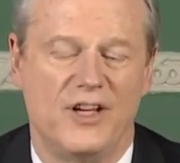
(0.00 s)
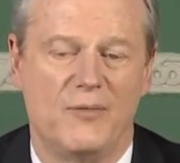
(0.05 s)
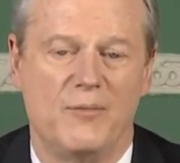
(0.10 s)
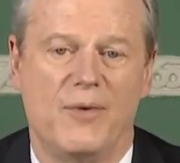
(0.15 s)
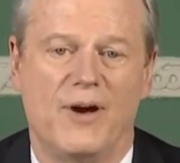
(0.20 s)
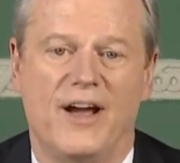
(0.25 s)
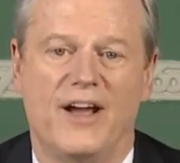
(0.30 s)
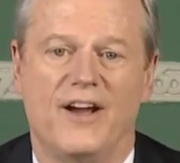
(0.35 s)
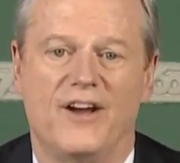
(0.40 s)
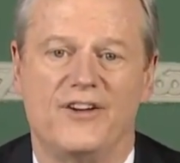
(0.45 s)
and
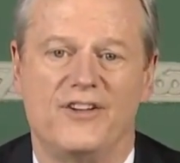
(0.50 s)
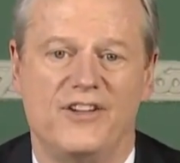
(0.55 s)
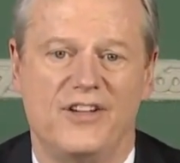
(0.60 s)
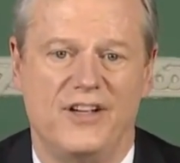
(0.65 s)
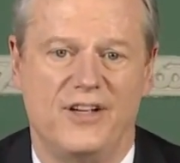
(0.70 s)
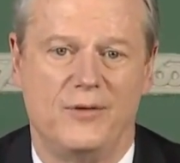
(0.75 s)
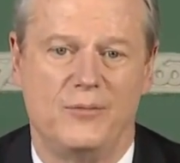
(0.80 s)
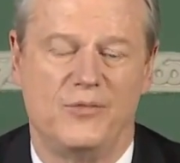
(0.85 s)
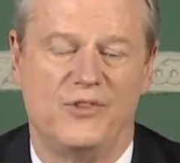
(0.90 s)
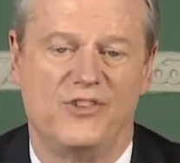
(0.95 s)
by our
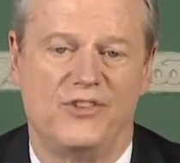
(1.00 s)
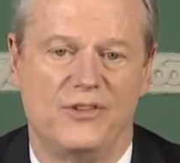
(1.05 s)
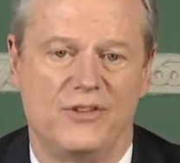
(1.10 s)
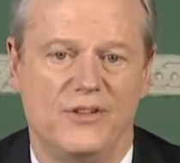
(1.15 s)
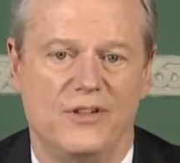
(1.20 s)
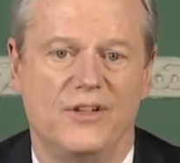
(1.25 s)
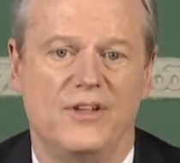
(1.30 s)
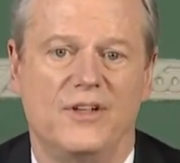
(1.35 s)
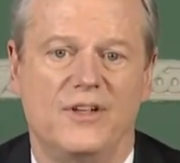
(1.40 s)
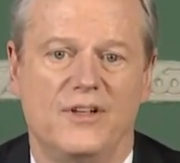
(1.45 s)
teams.
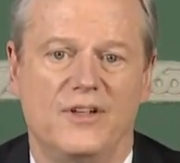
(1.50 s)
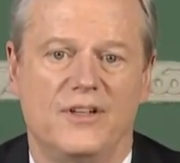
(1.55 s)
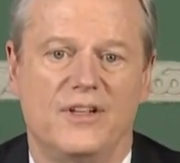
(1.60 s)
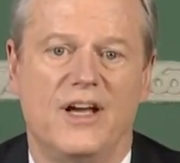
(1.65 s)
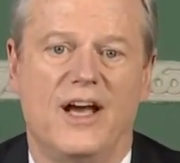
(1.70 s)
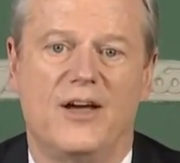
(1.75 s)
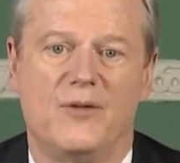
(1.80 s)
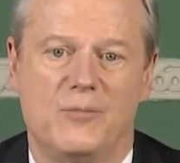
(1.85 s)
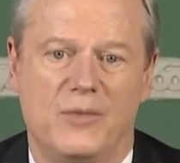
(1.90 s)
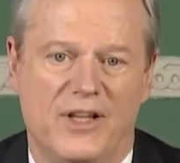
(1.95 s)

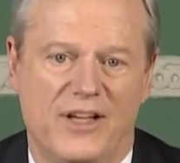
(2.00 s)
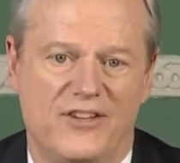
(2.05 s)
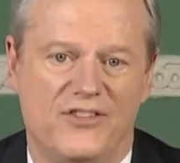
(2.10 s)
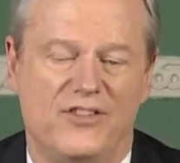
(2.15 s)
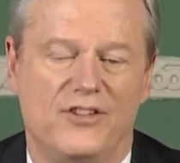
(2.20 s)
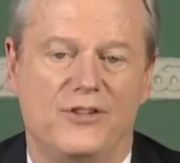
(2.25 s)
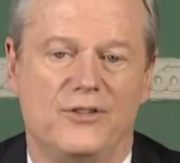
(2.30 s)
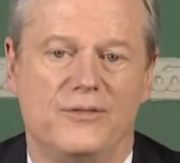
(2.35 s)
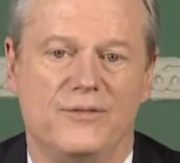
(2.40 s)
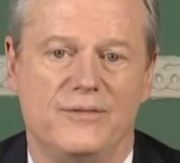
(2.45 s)
God
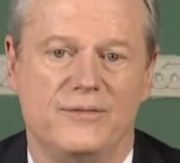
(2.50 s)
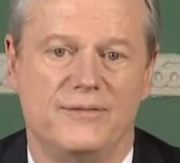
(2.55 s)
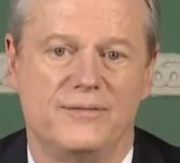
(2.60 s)
bless you.